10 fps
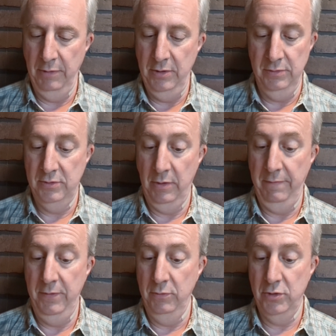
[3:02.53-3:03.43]
reduced to a
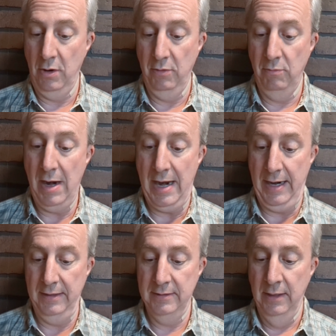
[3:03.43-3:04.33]
few charred
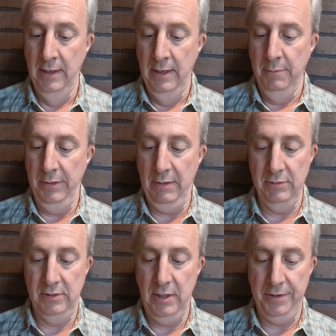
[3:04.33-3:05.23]
rags, but that
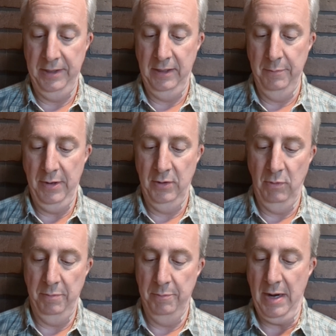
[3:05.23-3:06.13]
was nothing compared to
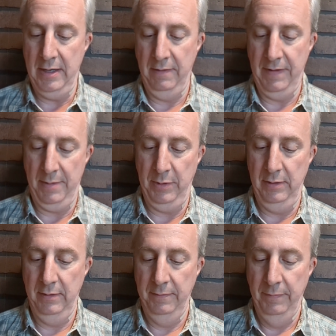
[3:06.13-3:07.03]
what might have happened.
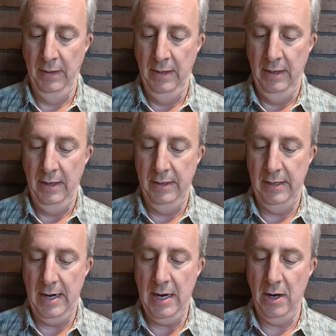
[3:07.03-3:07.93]

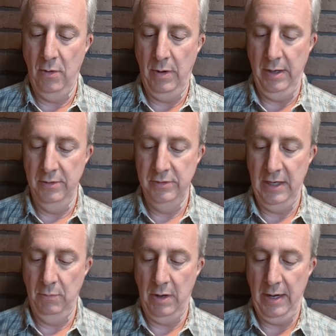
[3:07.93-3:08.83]
Now I
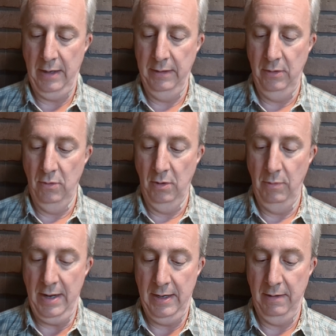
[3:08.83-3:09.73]
understand why Eleanor
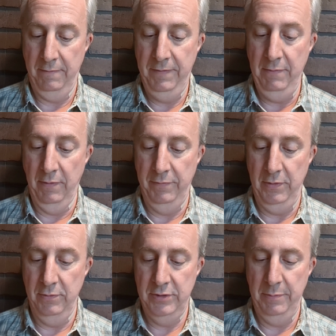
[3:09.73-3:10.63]
ran out of
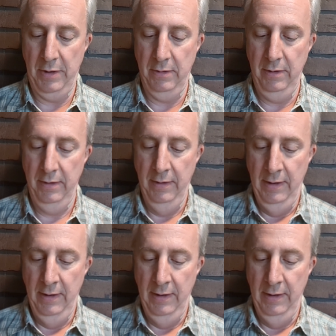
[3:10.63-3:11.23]
feverfew, she muttered.